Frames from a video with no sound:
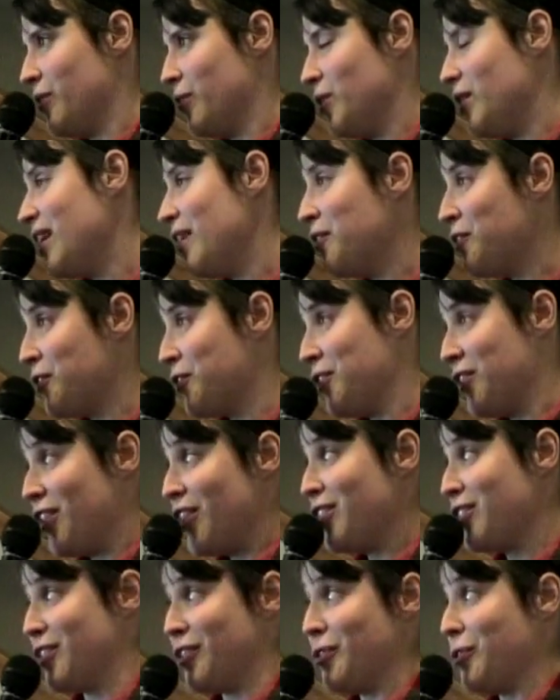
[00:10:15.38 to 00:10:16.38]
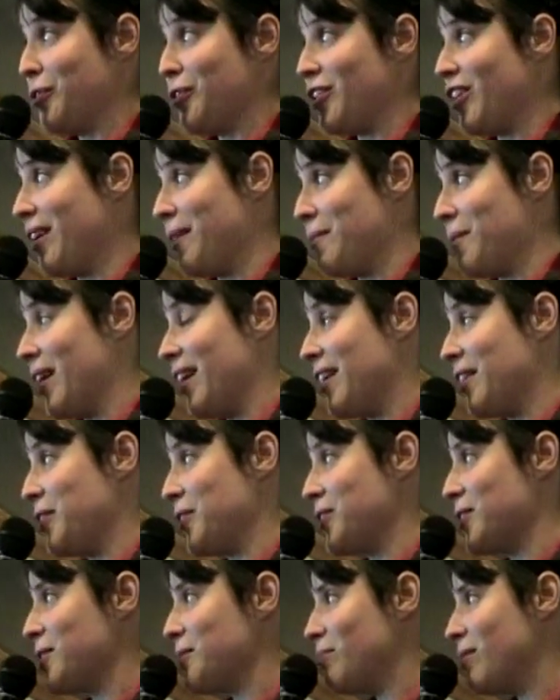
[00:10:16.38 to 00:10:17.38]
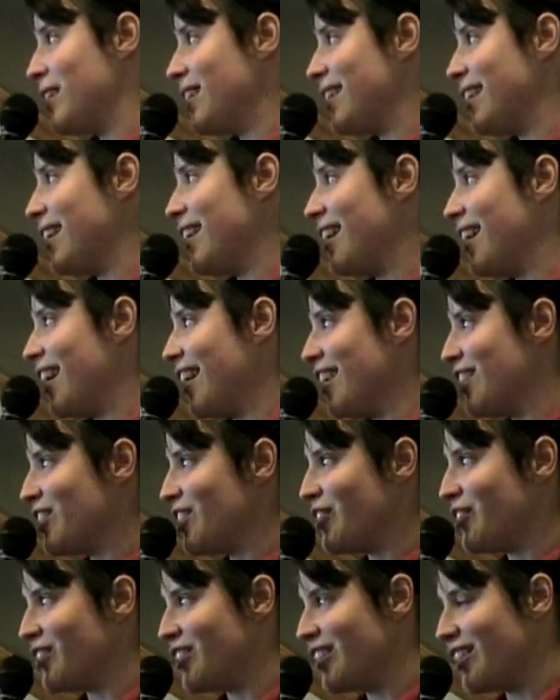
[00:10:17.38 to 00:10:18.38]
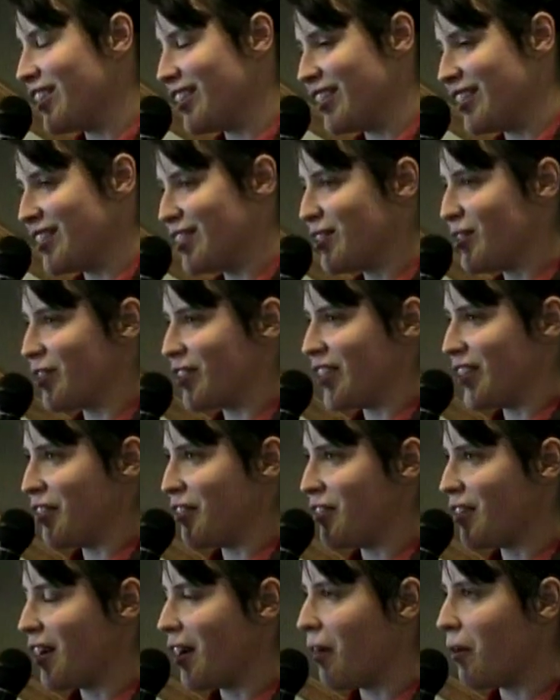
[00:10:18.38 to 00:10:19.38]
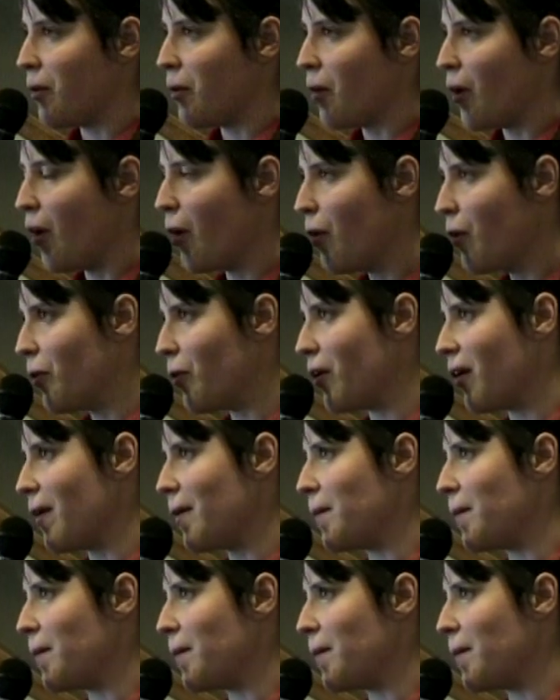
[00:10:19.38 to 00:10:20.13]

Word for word: we never locked the door at my house, but then like she would tell this story of how, oh,